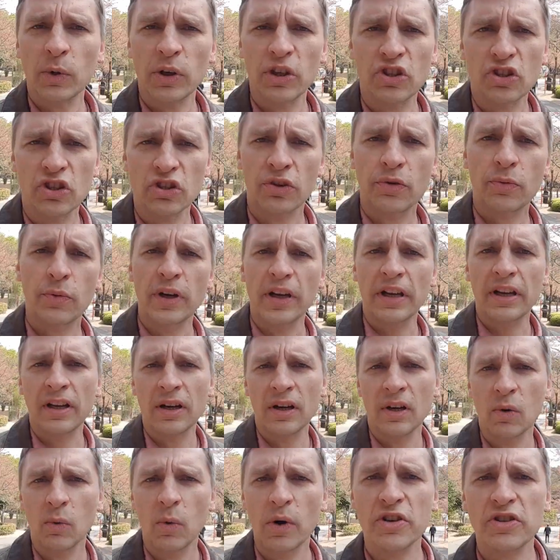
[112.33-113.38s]
Question 3.
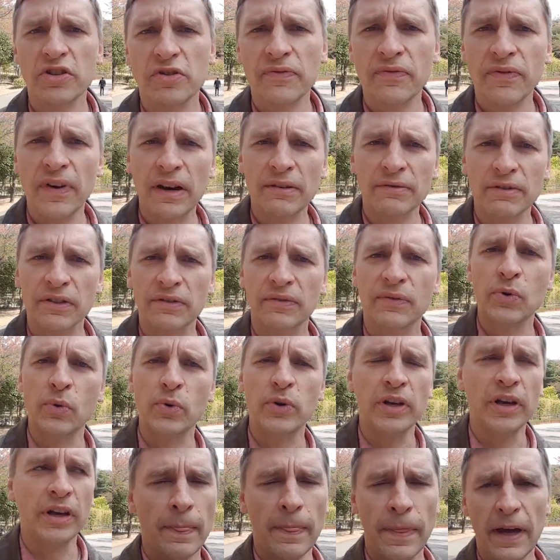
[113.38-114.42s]
What is your favorite
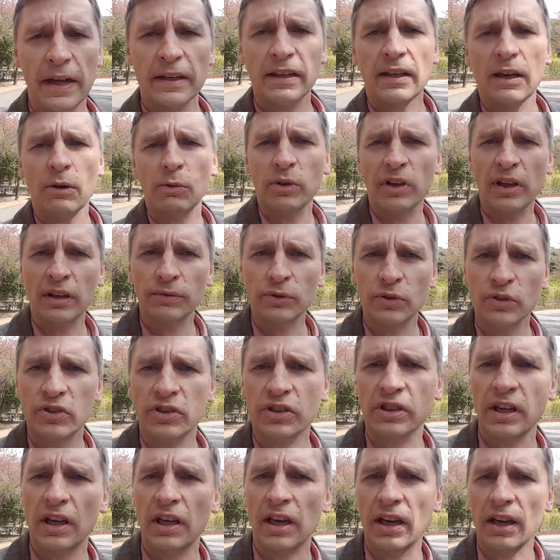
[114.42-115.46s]
food? That I would have to
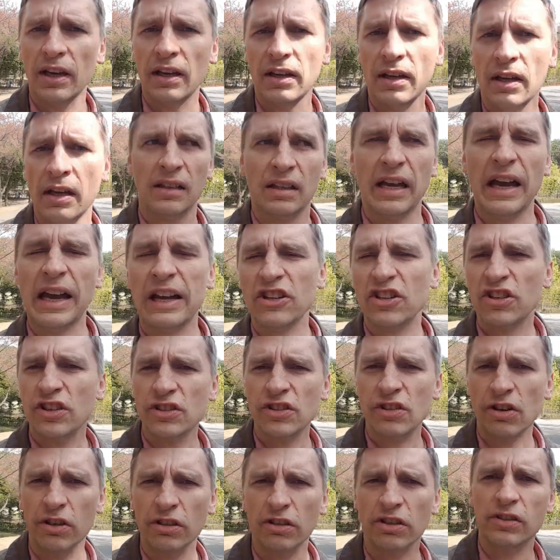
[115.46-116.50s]
say, actually
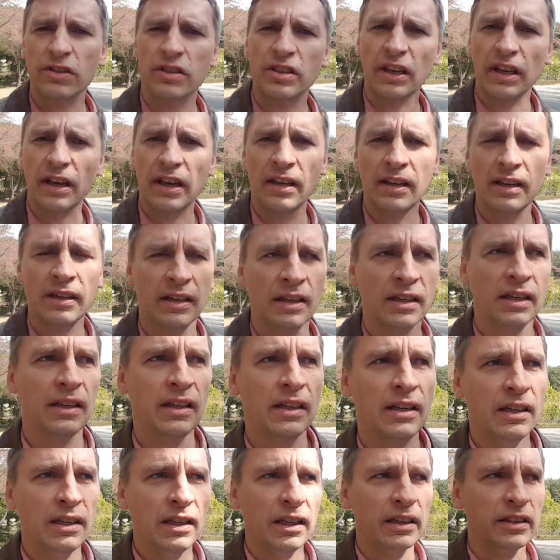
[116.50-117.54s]
it's hard to say.
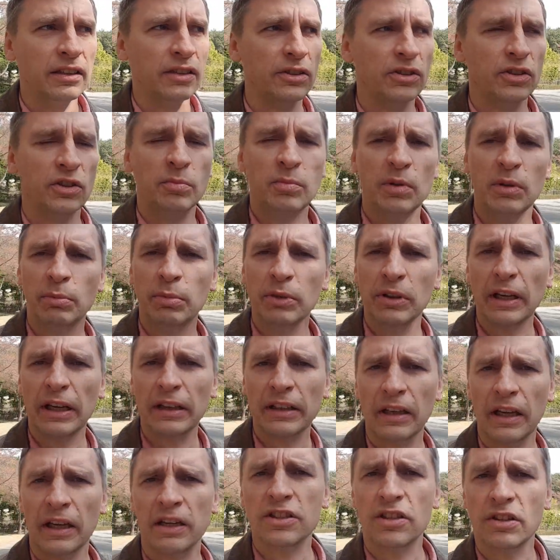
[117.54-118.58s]
It used to be
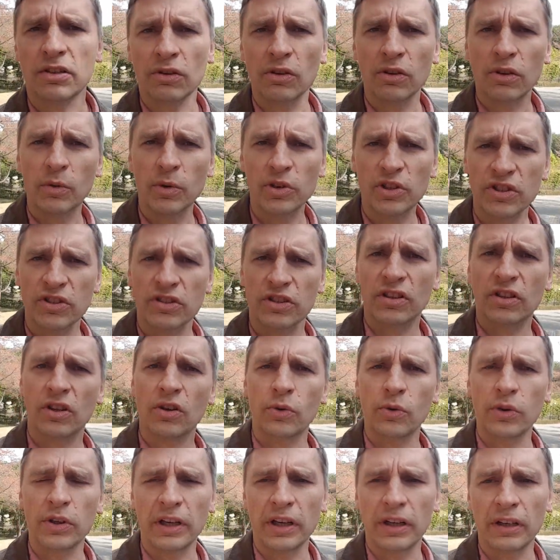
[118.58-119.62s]
budagi haejanguk, which is a
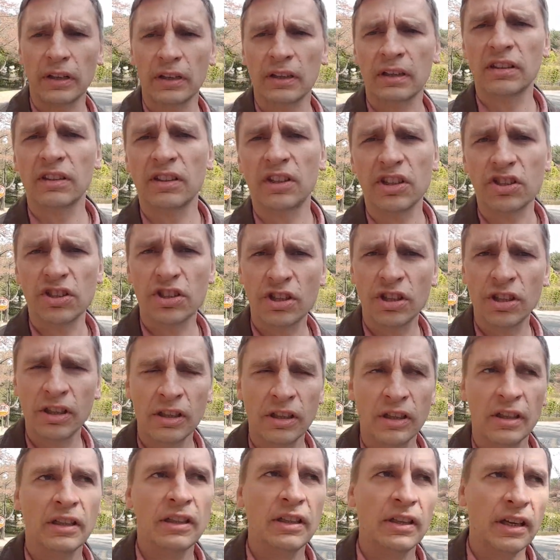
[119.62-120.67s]
Korean dish,
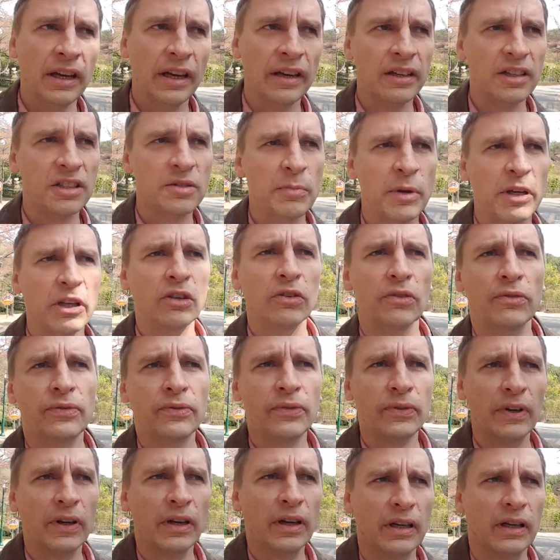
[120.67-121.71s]
and it's made
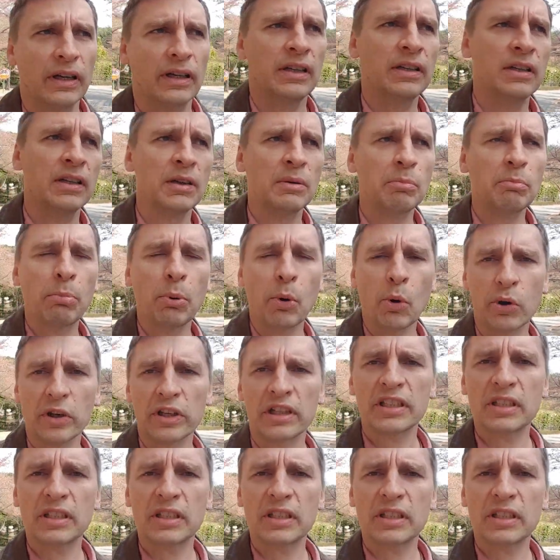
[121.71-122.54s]
of pork